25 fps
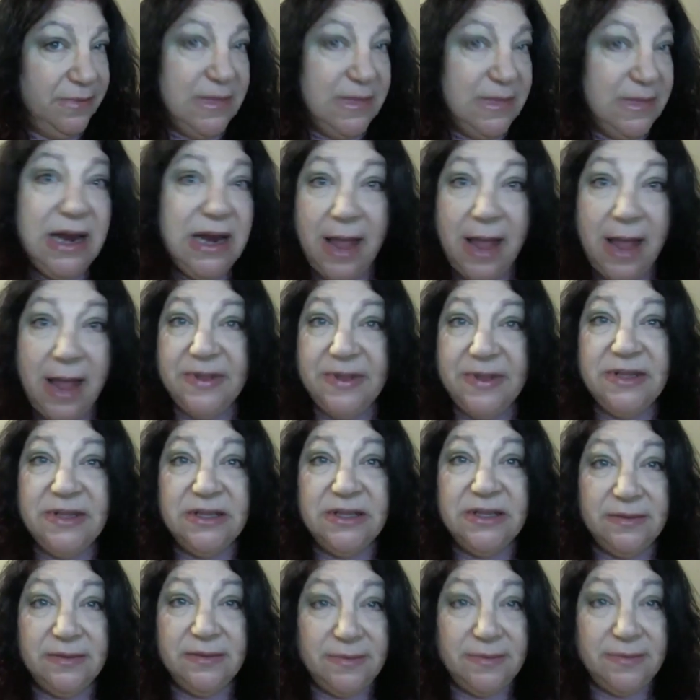It
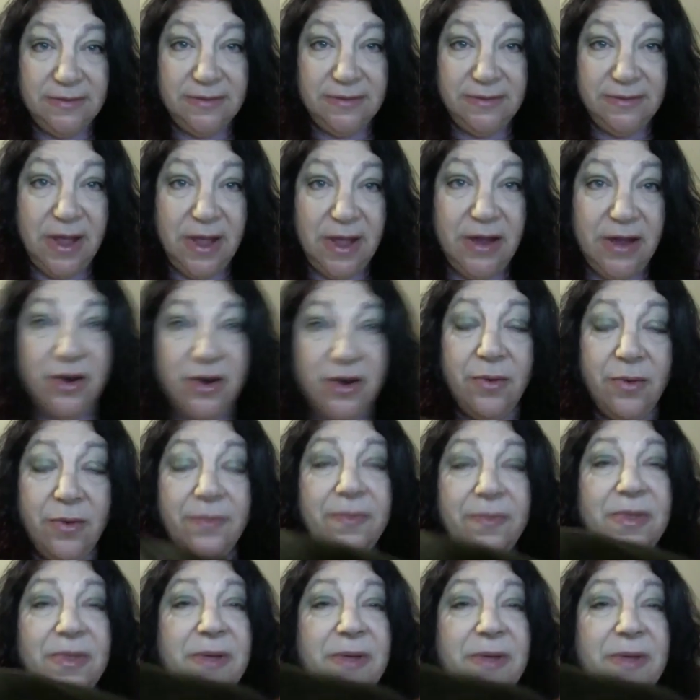happens. I know
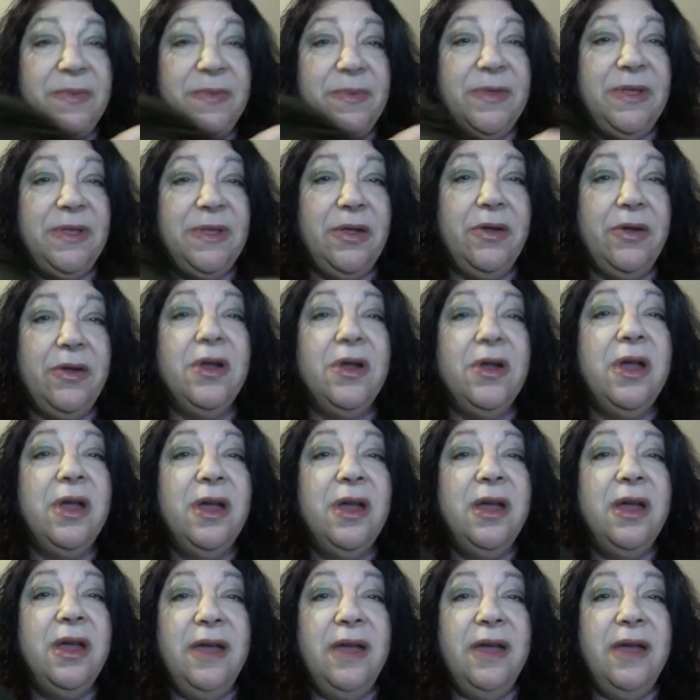people here
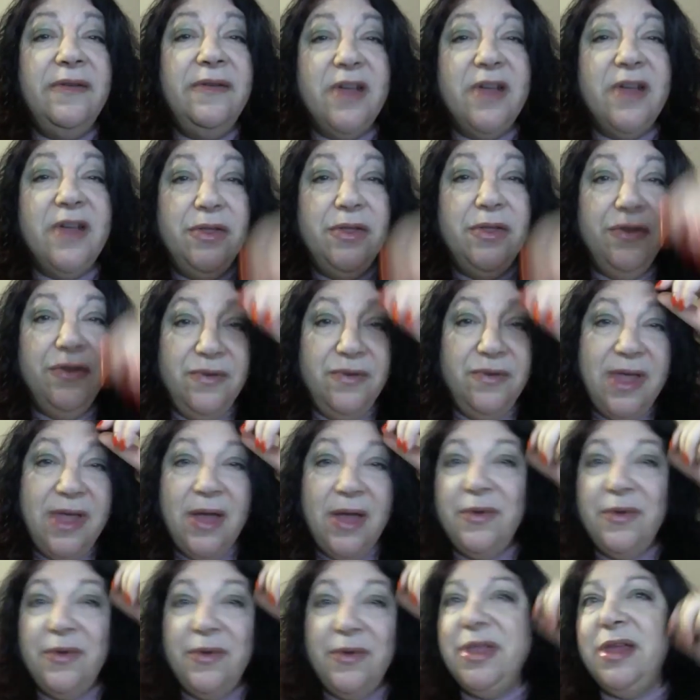have gone through
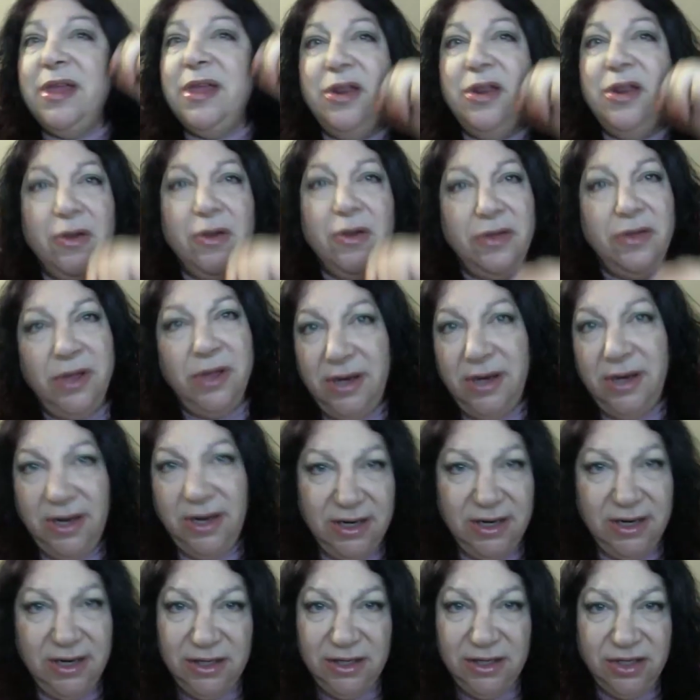that where they know they
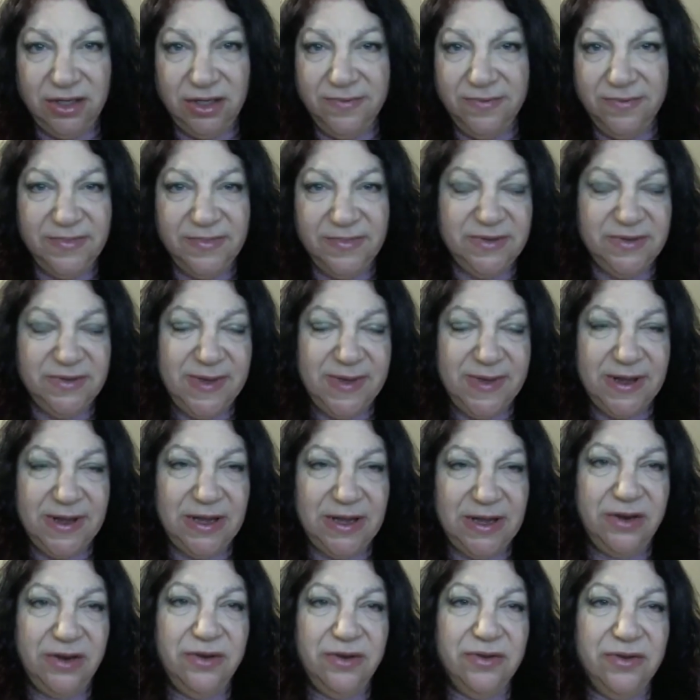needed to make
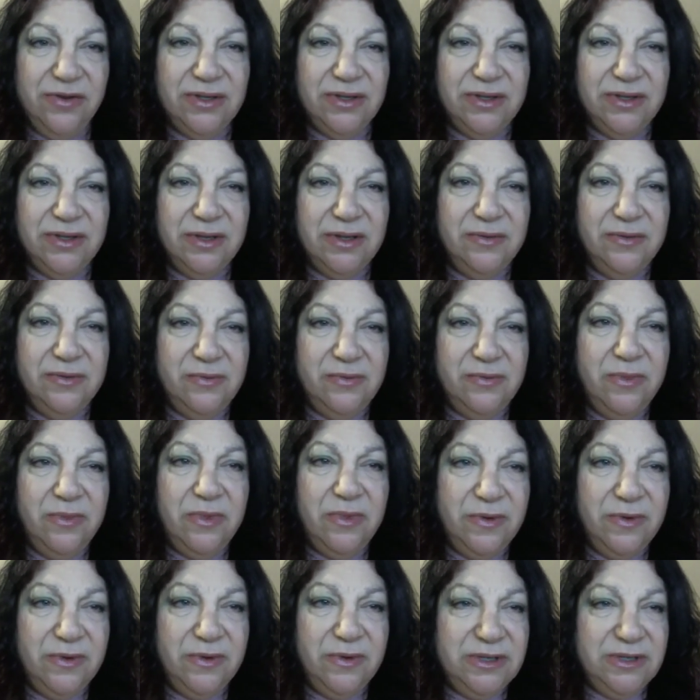a new
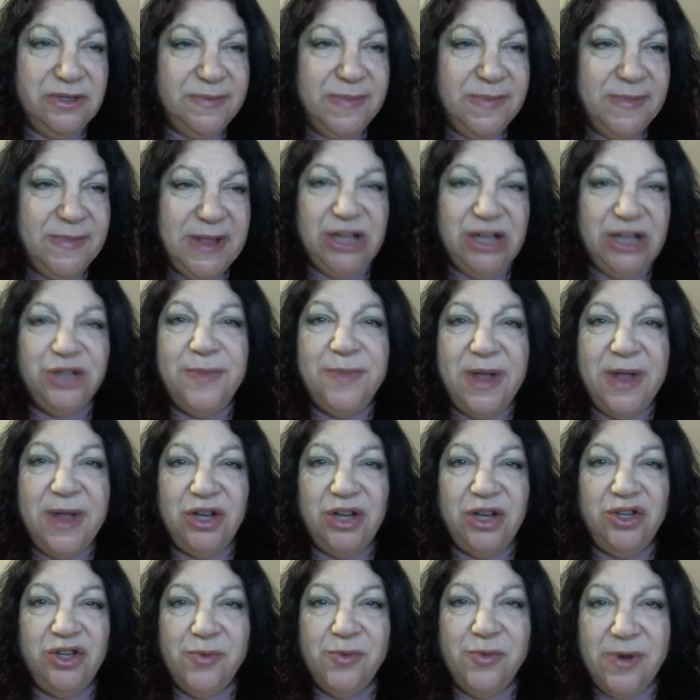splash
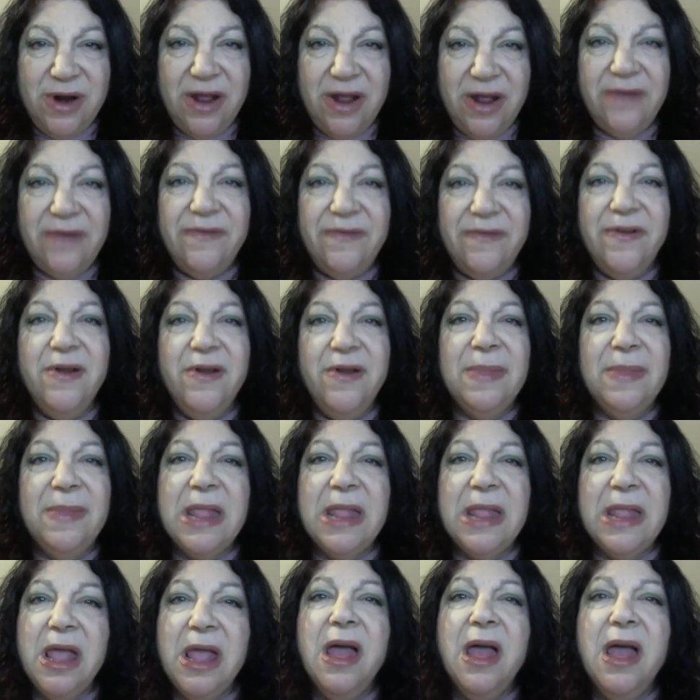page or whatever.
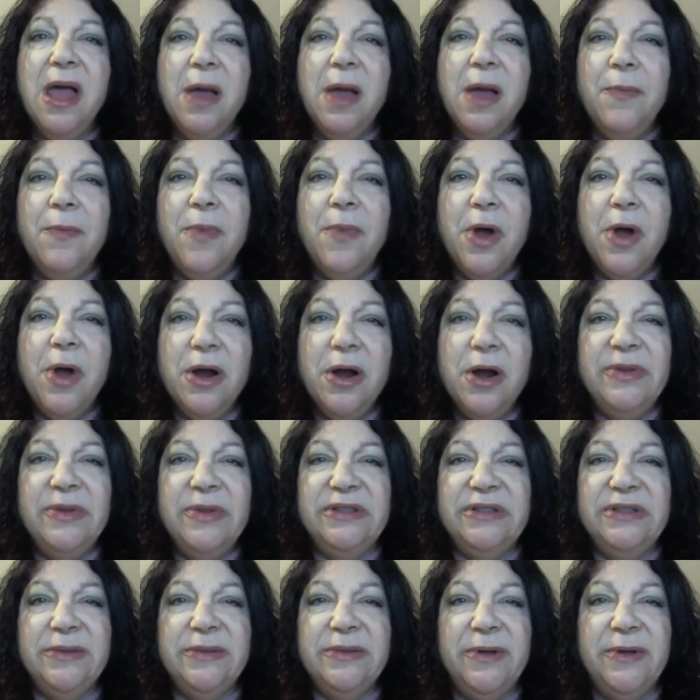Barter
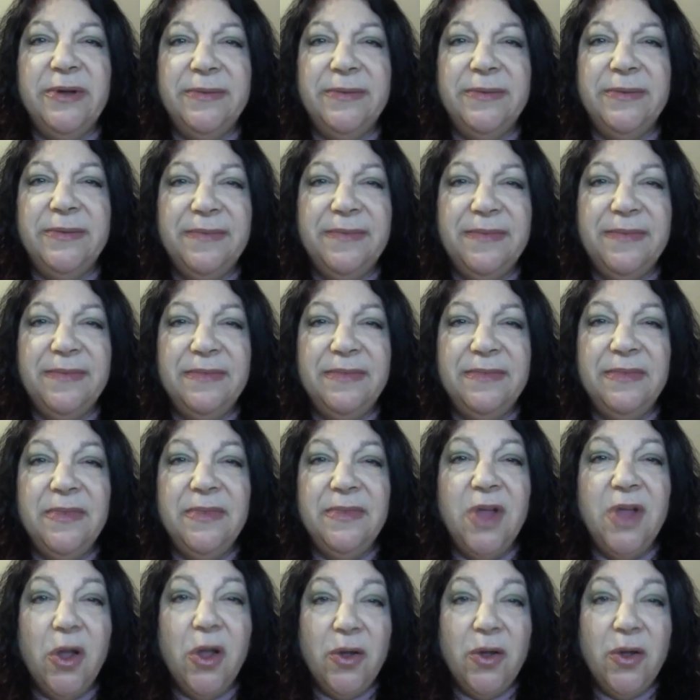with someone.
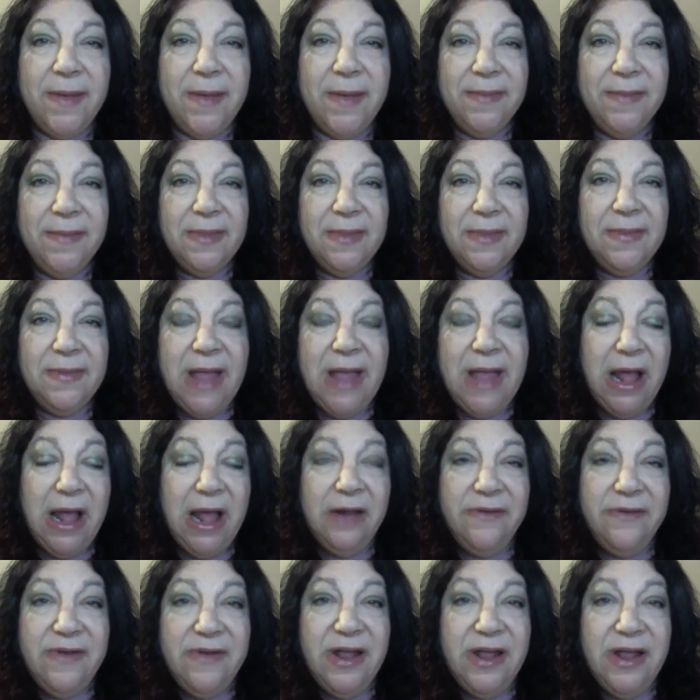Okay,
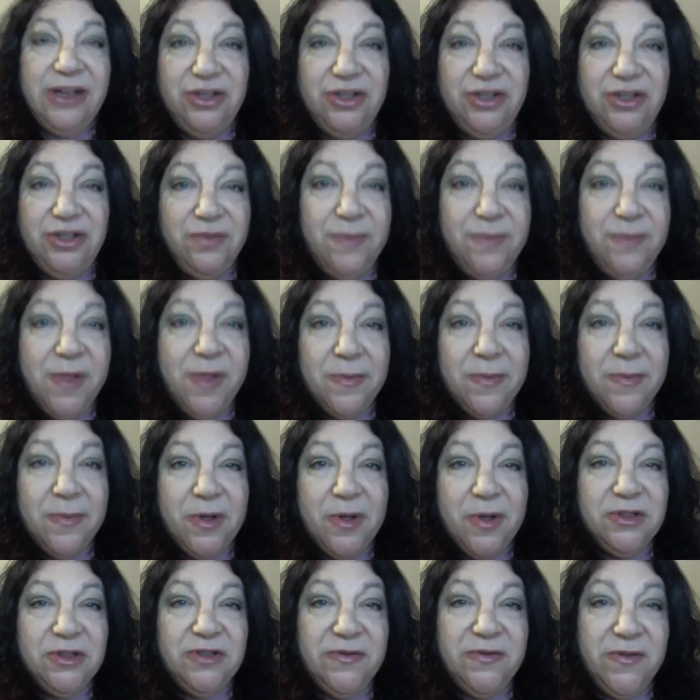I'll write 2 blog
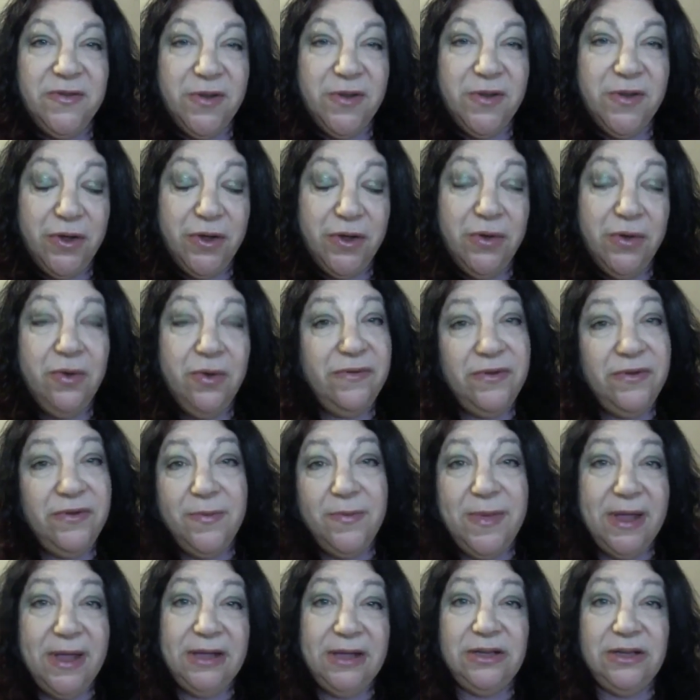posts for you if you
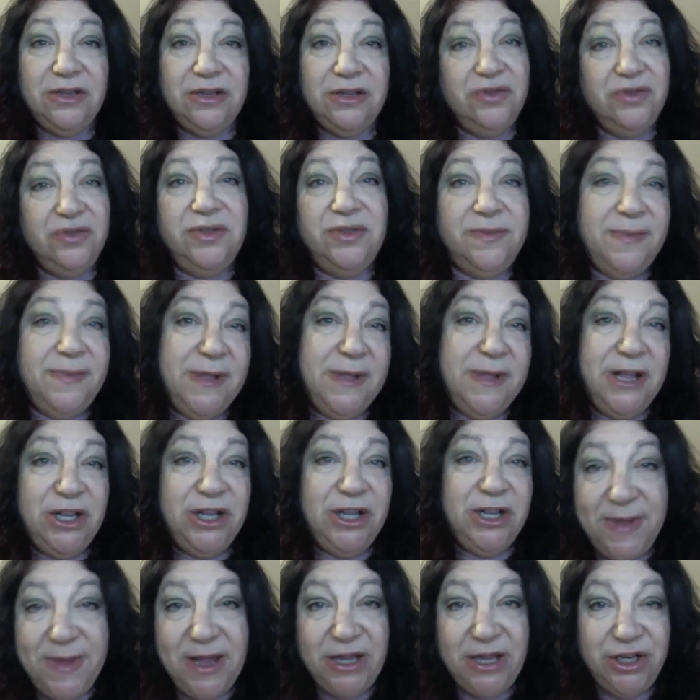make 2
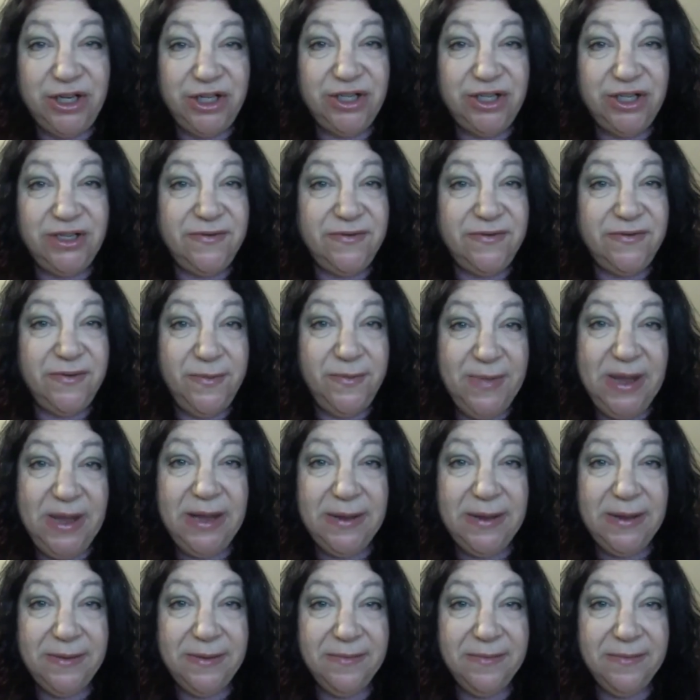splash pages for me.